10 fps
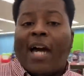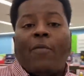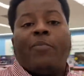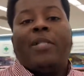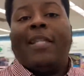I will
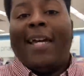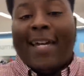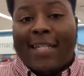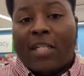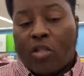put that
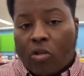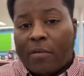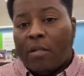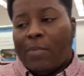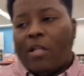in the
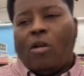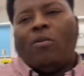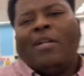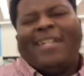description below.